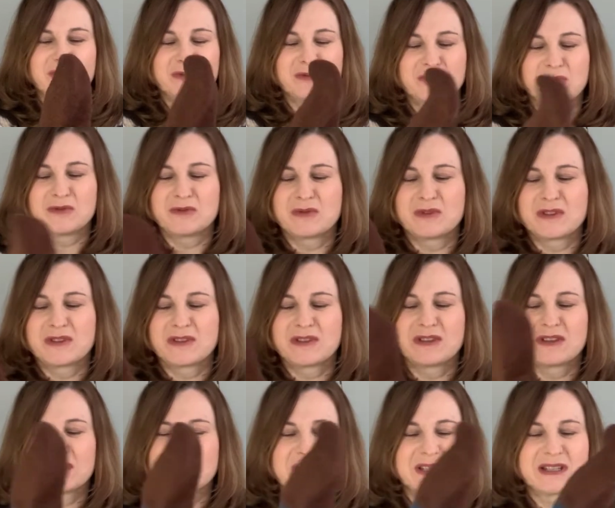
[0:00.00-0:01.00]
with
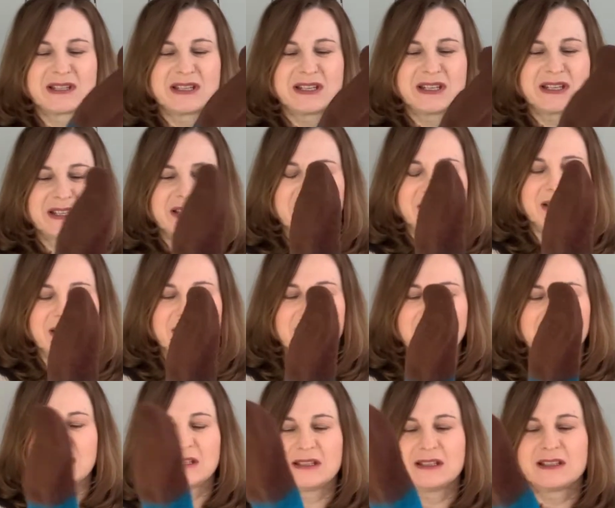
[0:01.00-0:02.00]
this thing
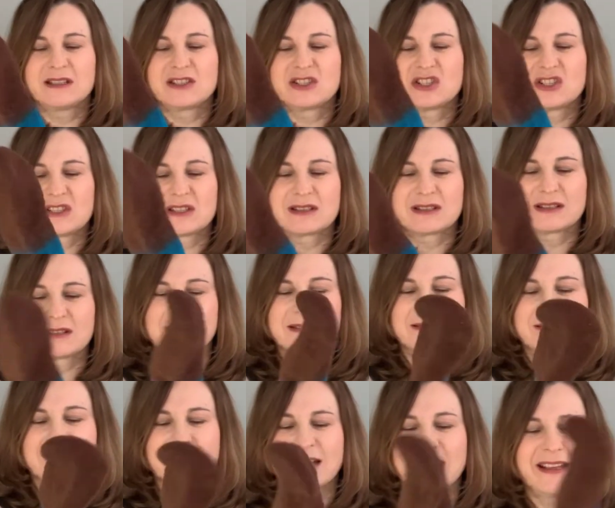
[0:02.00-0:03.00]
is just
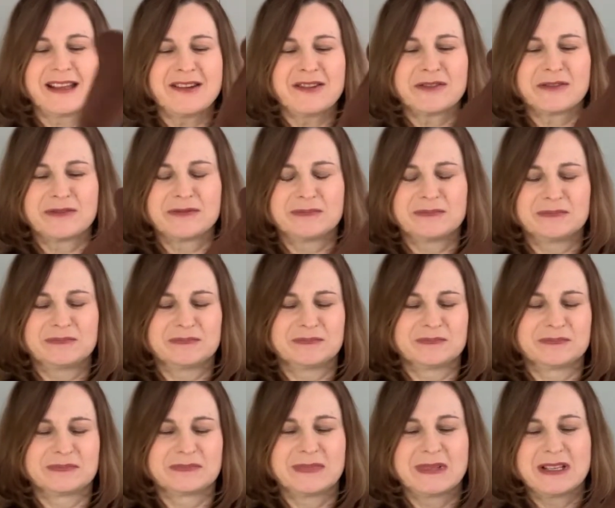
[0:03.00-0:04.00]
kind of,
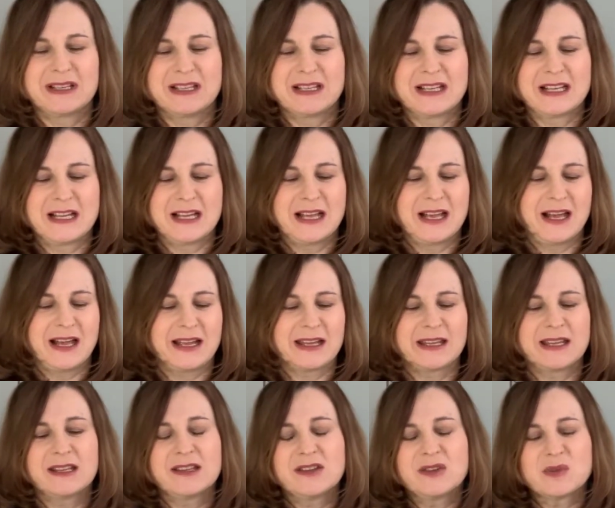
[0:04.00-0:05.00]
I
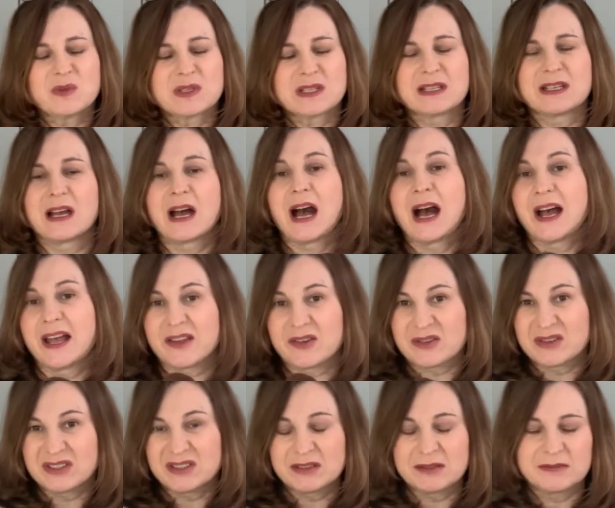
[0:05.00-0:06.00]
can use an
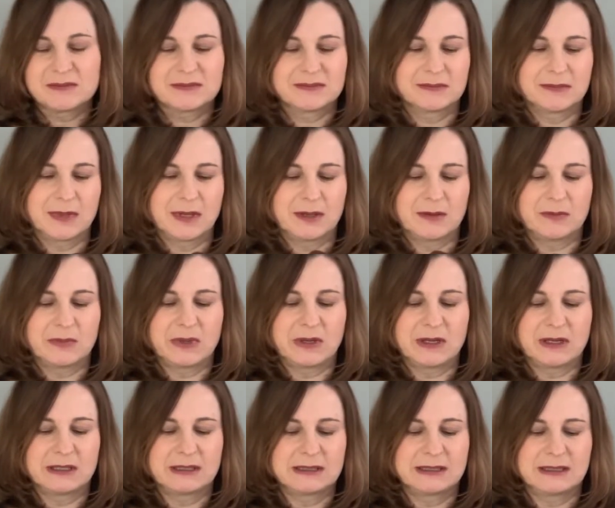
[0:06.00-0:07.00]
iron,
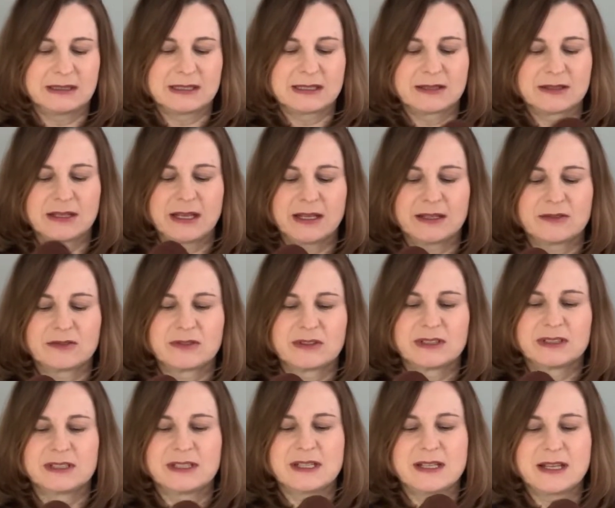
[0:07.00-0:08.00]
but it's not
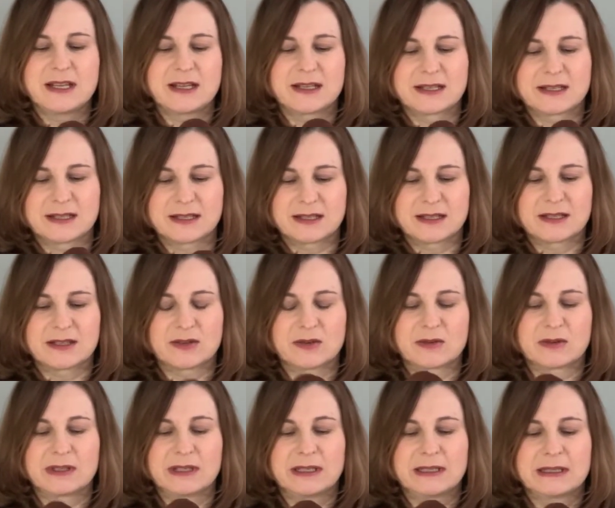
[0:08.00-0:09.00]
really
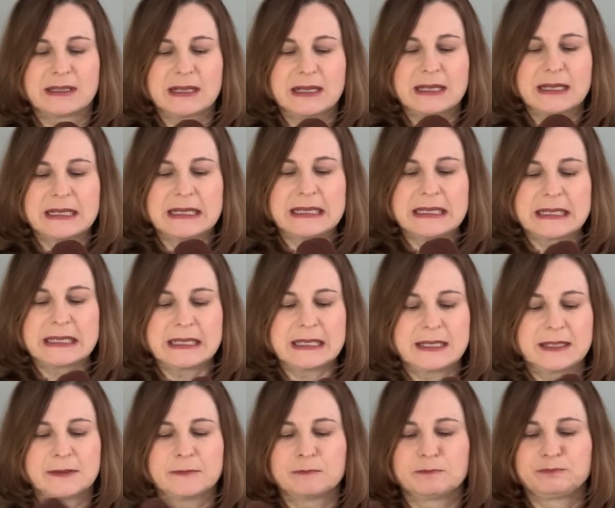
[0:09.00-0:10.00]
necessary. I
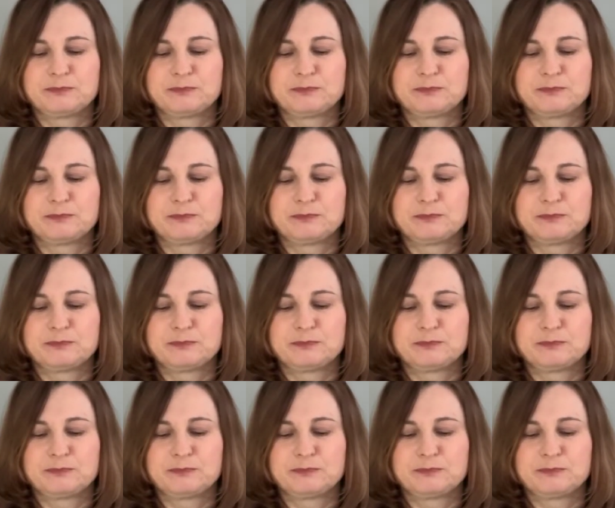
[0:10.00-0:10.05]
can,